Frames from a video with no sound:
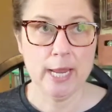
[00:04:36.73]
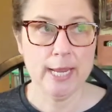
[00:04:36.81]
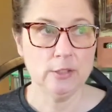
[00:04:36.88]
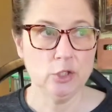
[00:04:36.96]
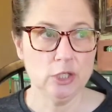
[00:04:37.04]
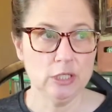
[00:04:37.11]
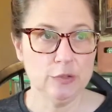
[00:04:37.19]

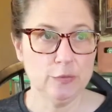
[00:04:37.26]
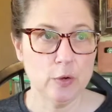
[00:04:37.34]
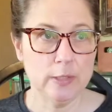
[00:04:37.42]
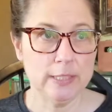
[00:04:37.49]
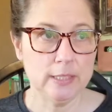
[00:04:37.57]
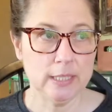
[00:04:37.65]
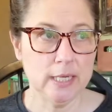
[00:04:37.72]
and she's
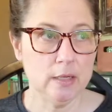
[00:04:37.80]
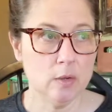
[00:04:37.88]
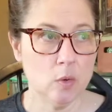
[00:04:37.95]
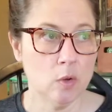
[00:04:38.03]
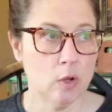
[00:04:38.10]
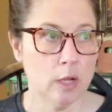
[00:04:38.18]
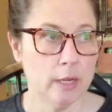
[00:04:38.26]
focusing
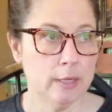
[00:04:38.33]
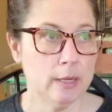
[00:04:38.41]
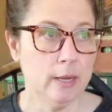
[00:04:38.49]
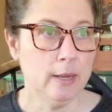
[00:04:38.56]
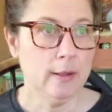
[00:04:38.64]
on